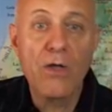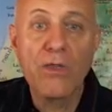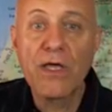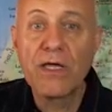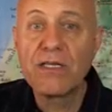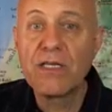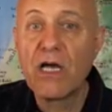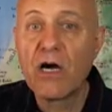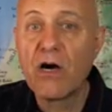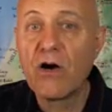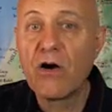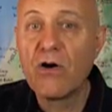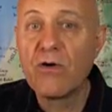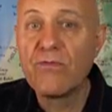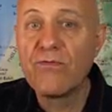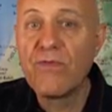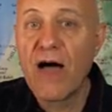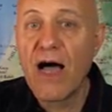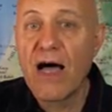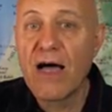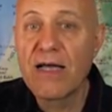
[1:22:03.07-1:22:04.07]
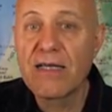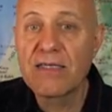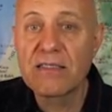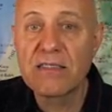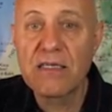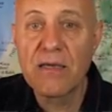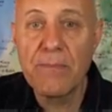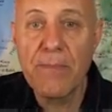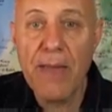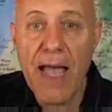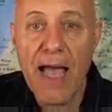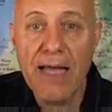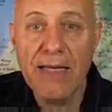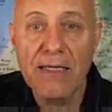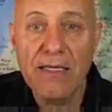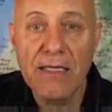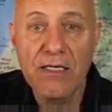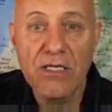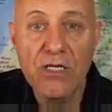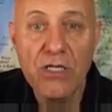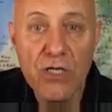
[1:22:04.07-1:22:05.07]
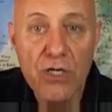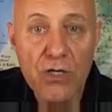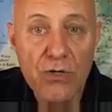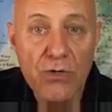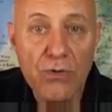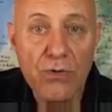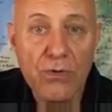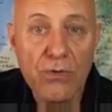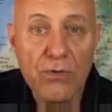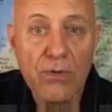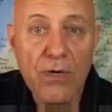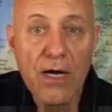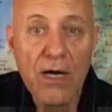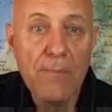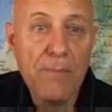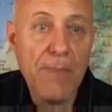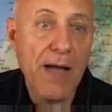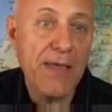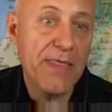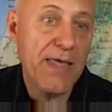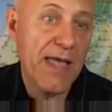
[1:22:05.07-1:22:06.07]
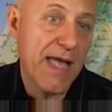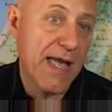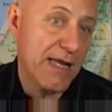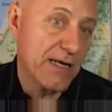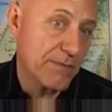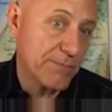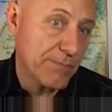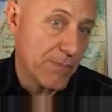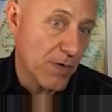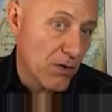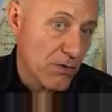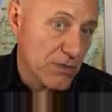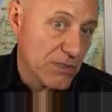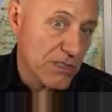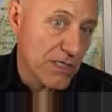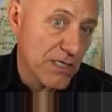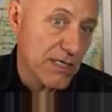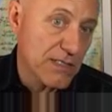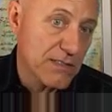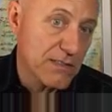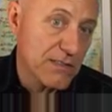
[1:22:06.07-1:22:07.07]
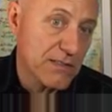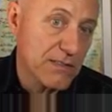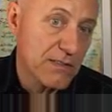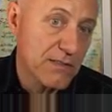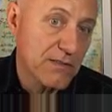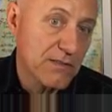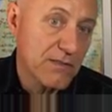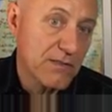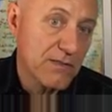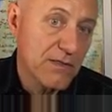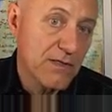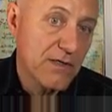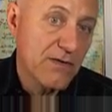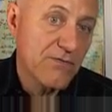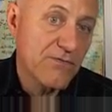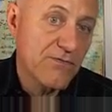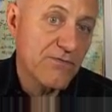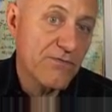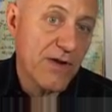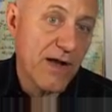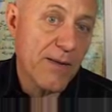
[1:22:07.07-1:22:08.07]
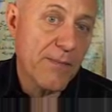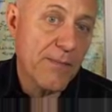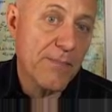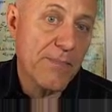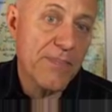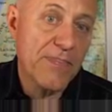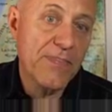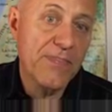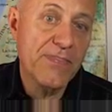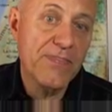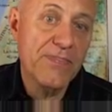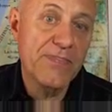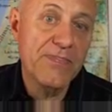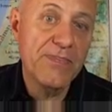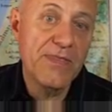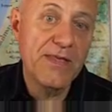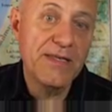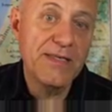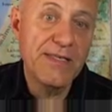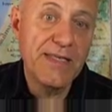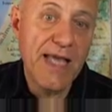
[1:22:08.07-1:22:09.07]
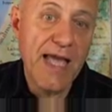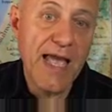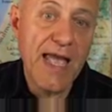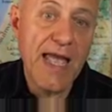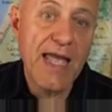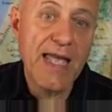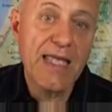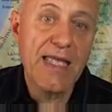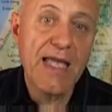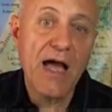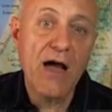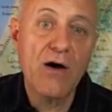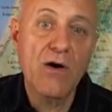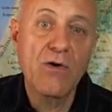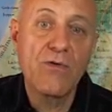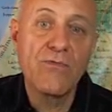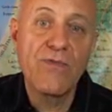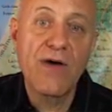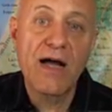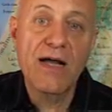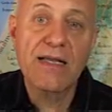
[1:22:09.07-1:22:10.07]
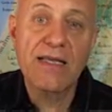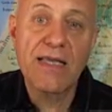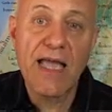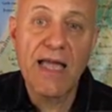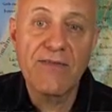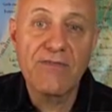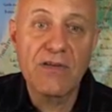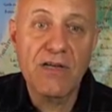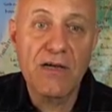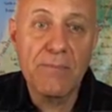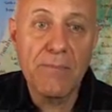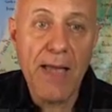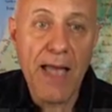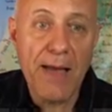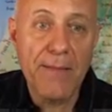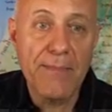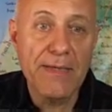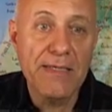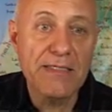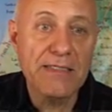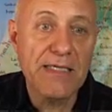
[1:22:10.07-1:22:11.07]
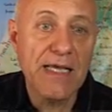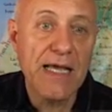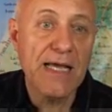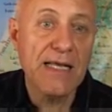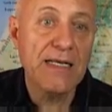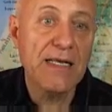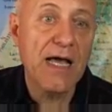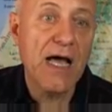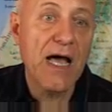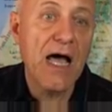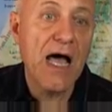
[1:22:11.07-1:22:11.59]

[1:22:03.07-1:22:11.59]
that Yehovah has commanded you by the hand of Moses, from the day Yehovah gave commandments and